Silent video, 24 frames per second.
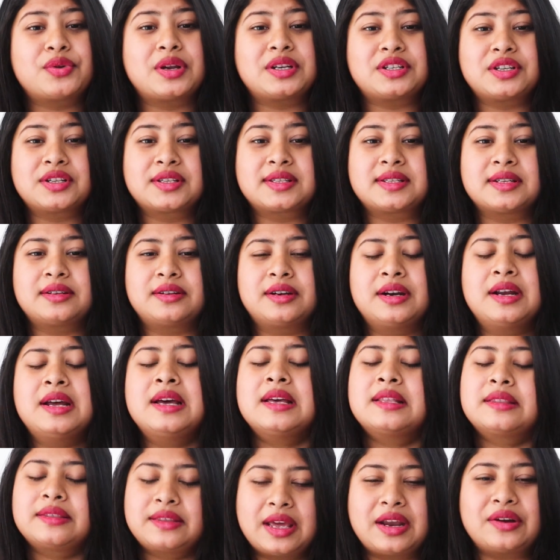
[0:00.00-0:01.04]
register
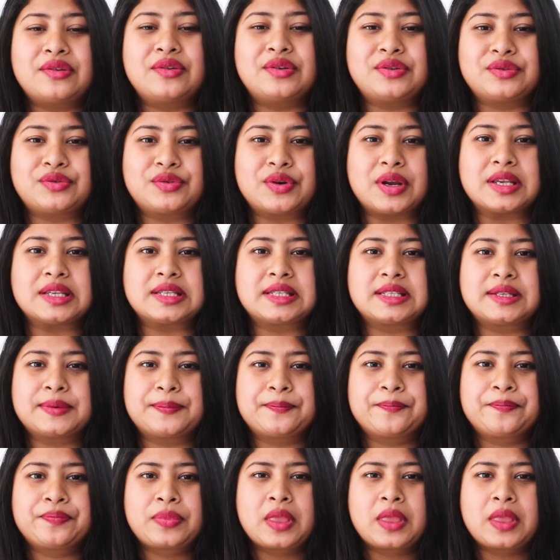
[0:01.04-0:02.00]
their interest.